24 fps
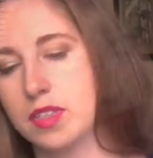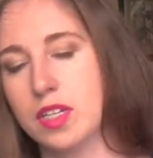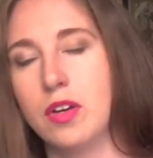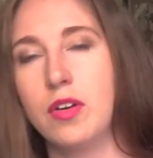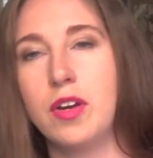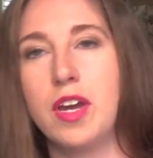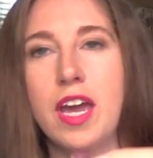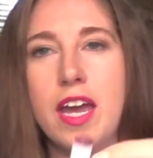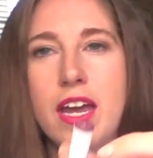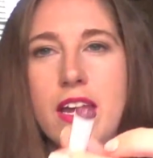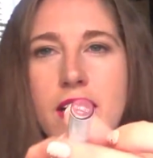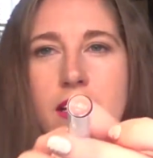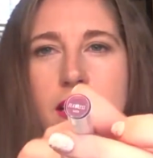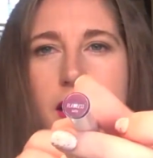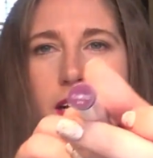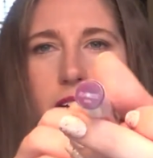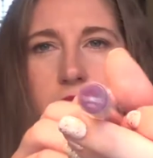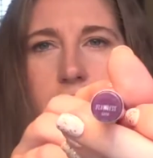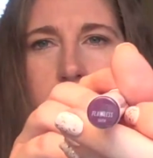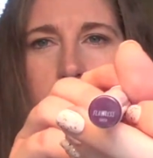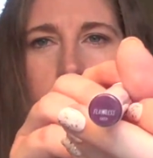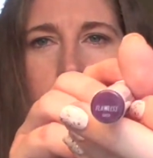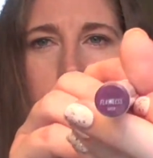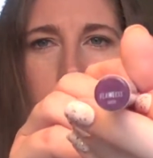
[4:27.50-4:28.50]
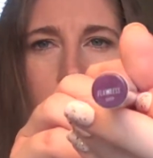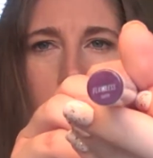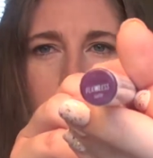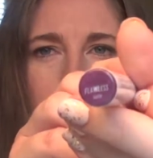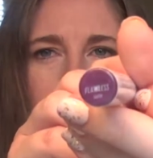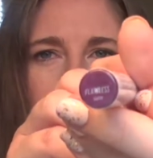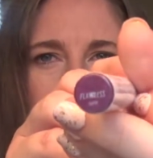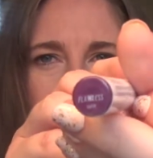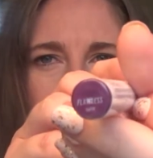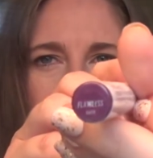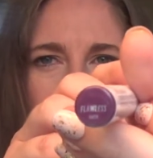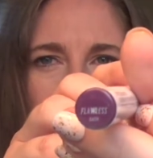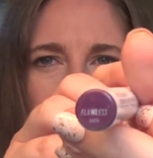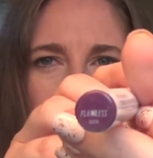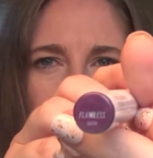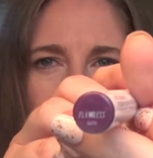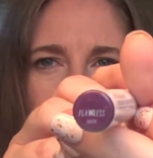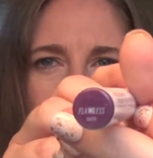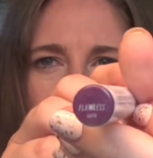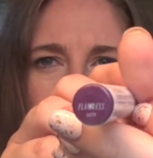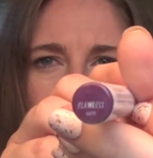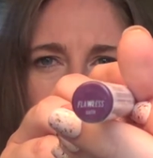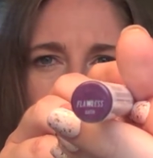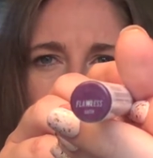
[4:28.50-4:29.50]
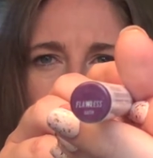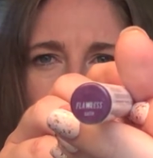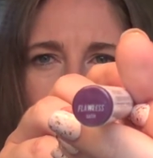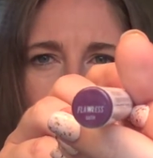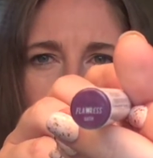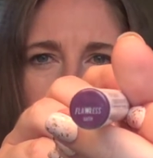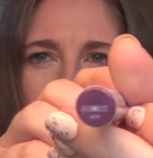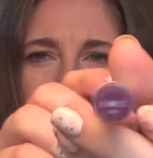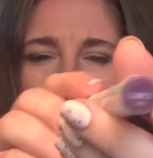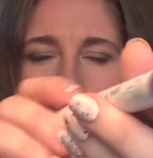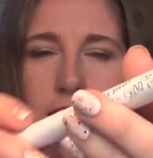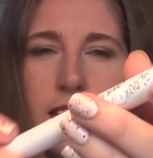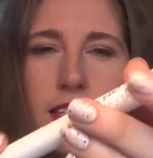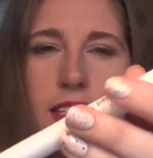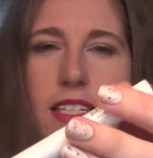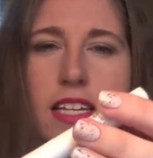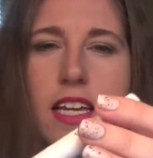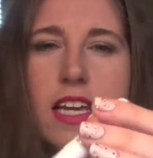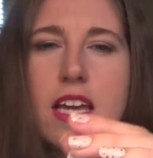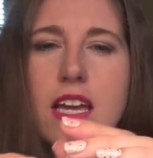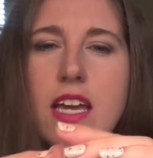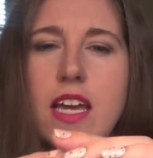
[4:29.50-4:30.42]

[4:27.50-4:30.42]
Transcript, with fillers: Okay, next up we have Flawless.